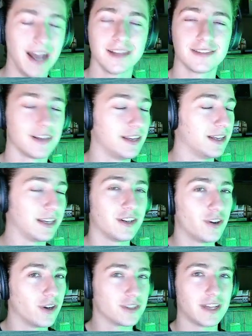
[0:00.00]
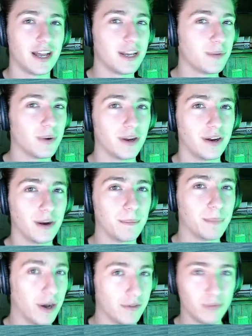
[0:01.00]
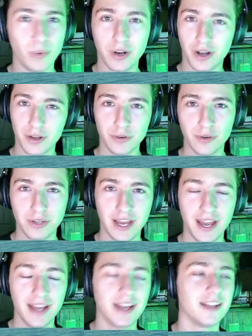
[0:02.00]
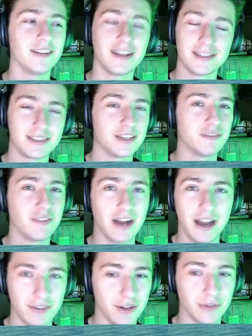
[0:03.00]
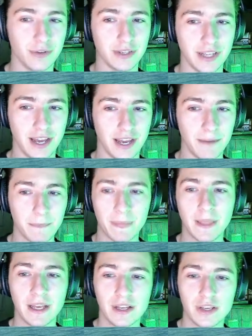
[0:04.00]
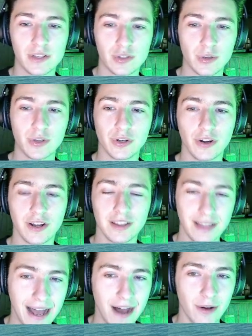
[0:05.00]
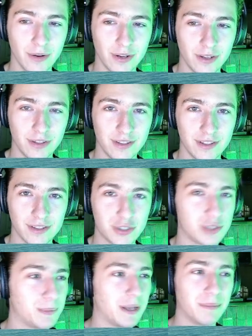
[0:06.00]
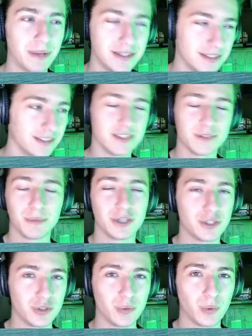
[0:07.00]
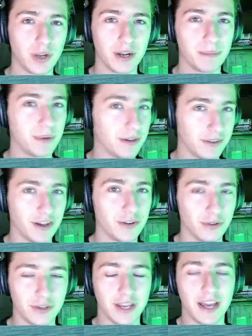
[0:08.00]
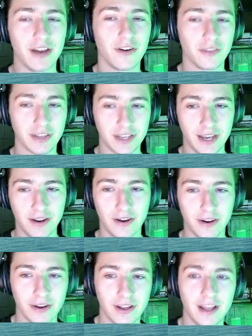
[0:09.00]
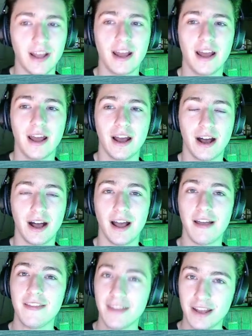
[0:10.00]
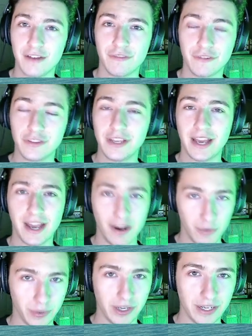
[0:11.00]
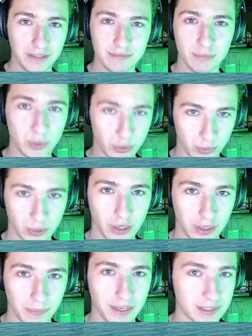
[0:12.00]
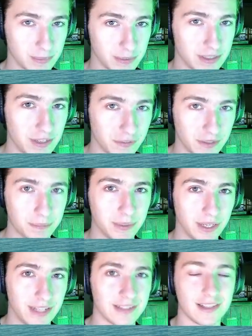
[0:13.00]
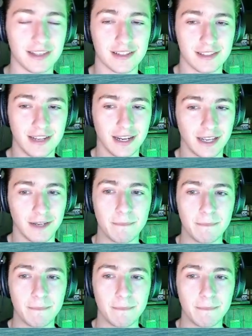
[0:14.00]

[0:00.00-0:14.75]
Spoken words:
it can cost anywhere above 100k and less than 500k. So you're allowed to spend basically as much as you want above 100k on the carrier. And then for the air wing, which we'll talk about specific planes in a second,